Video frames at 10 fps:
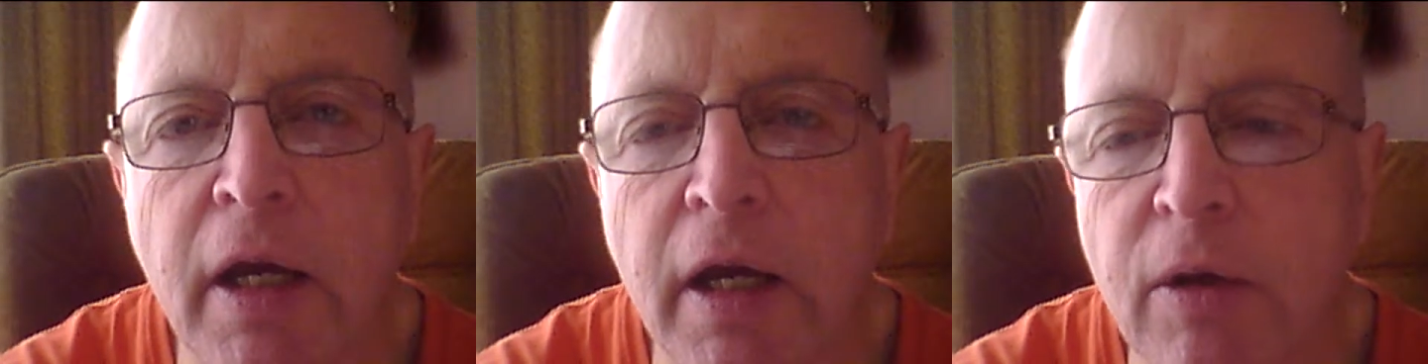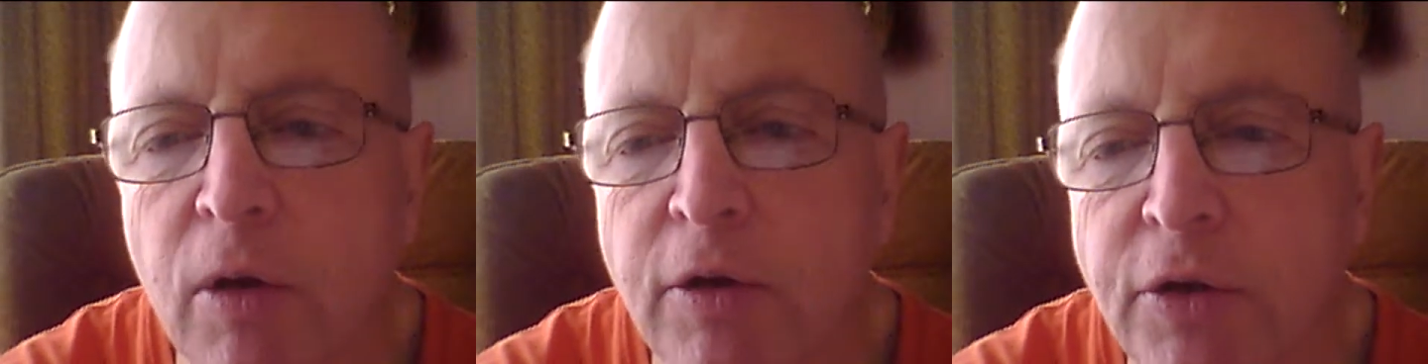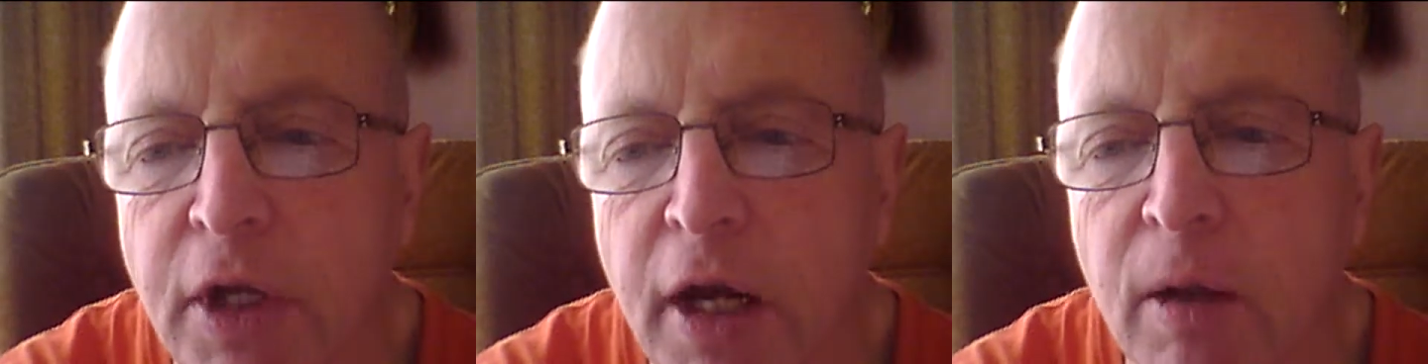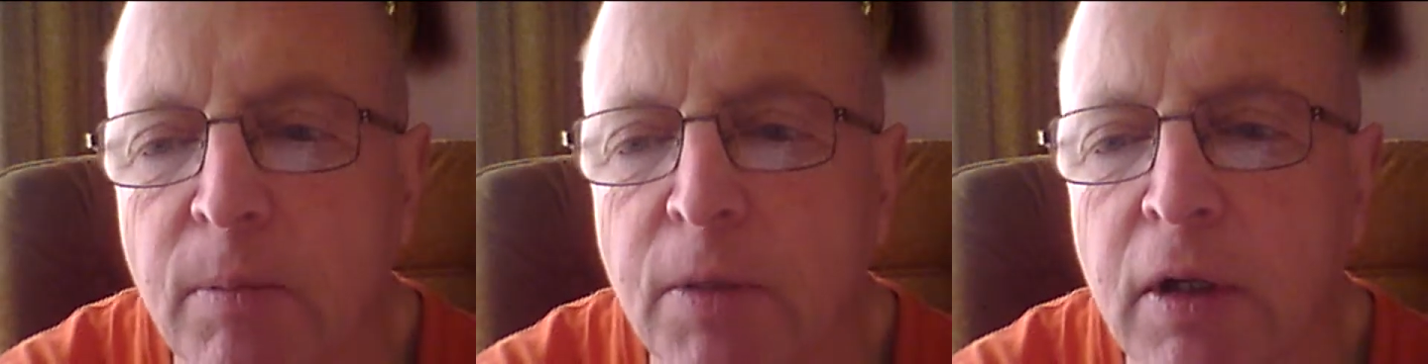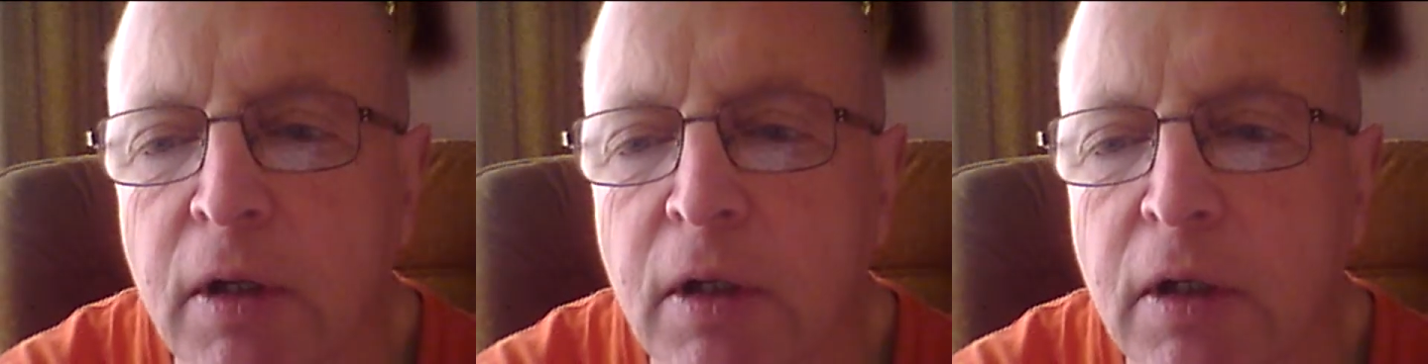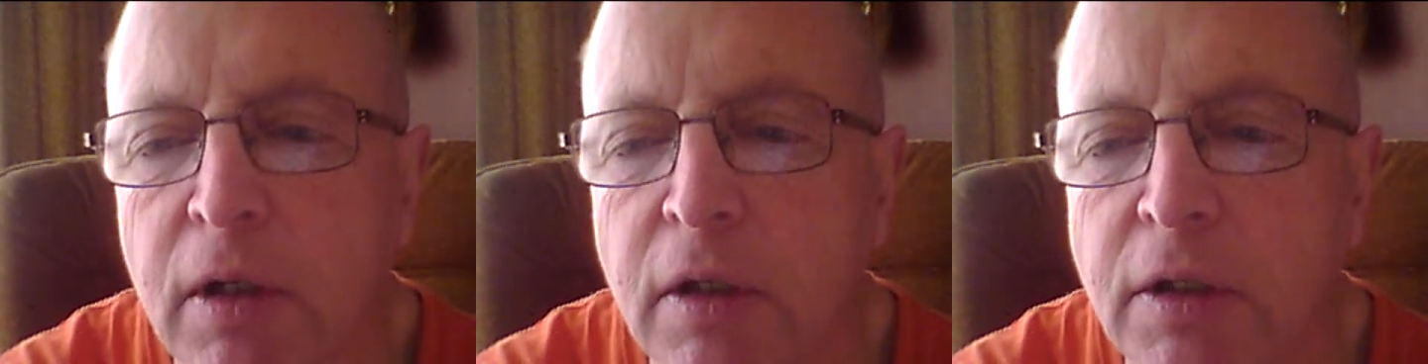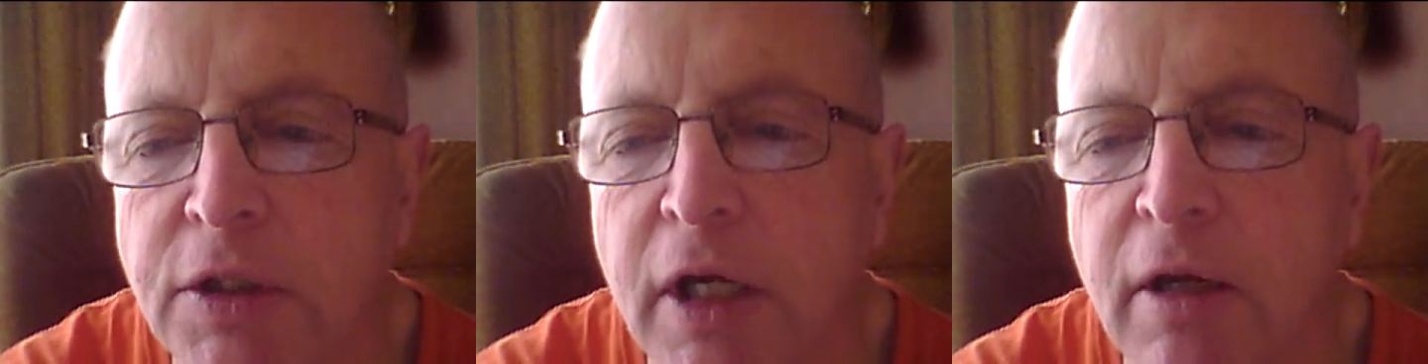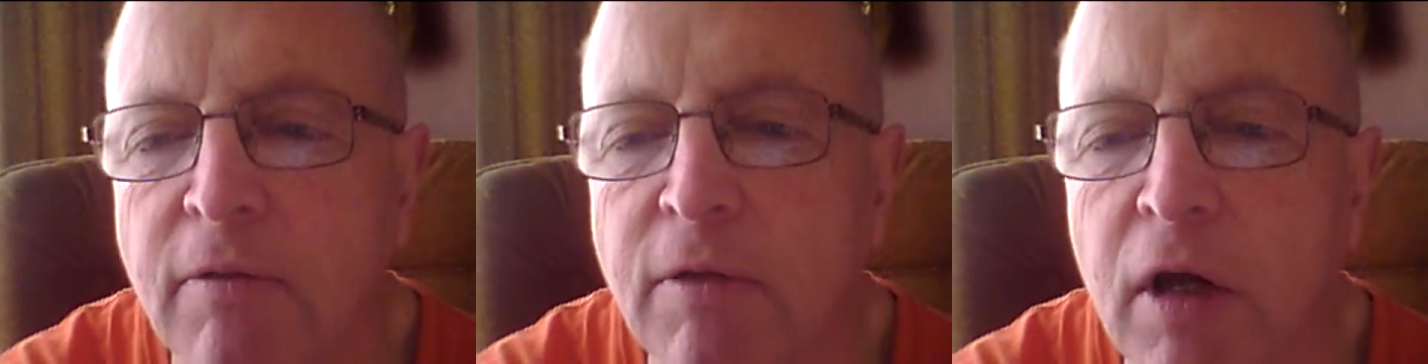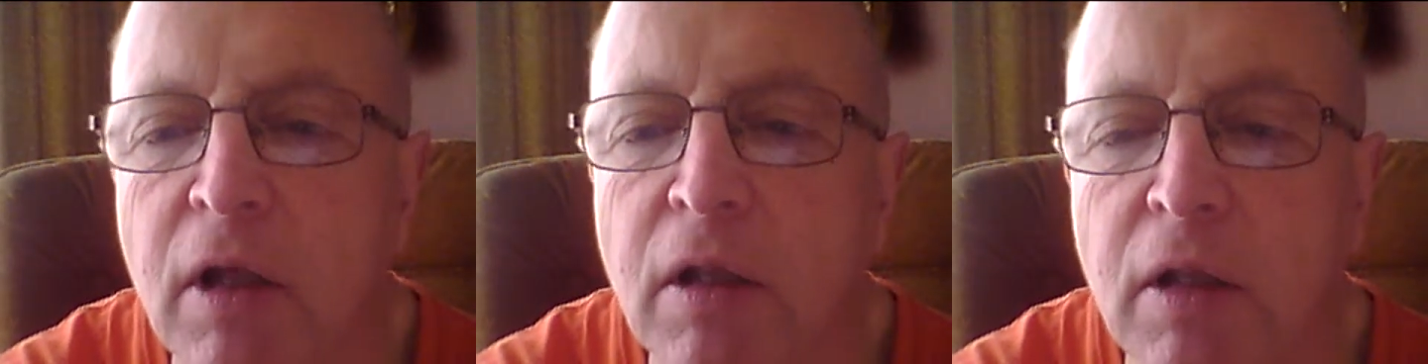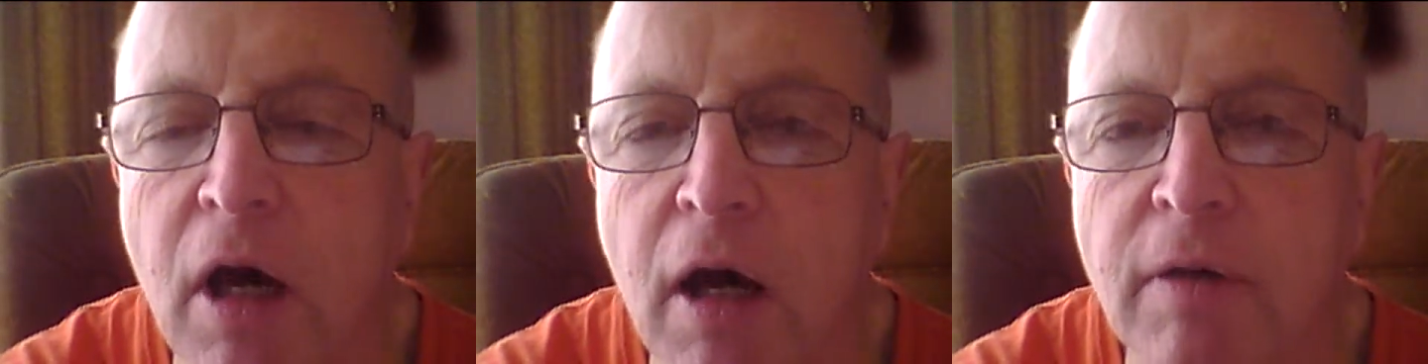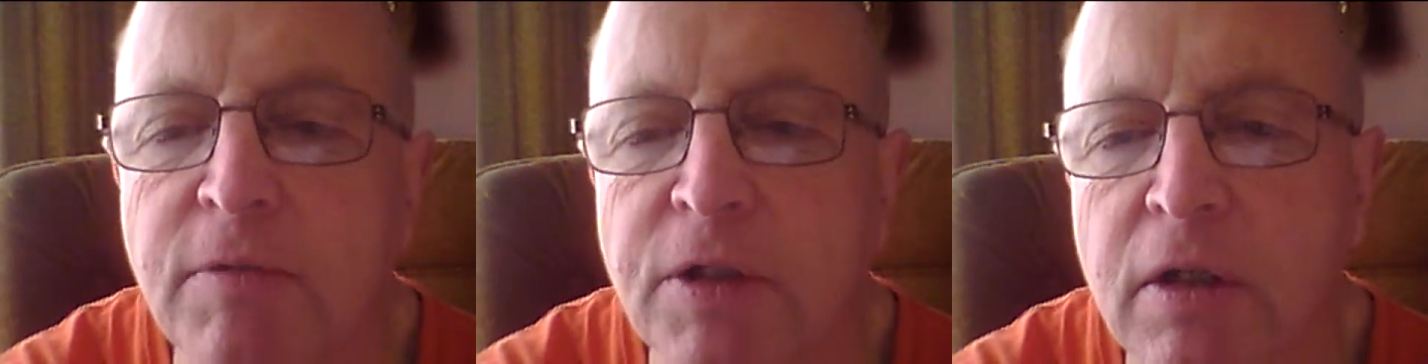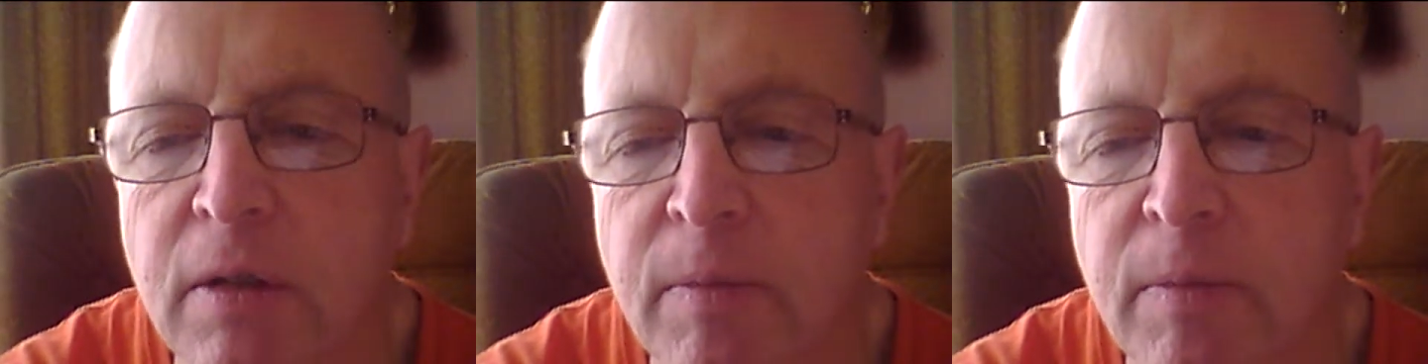in order to help save lives.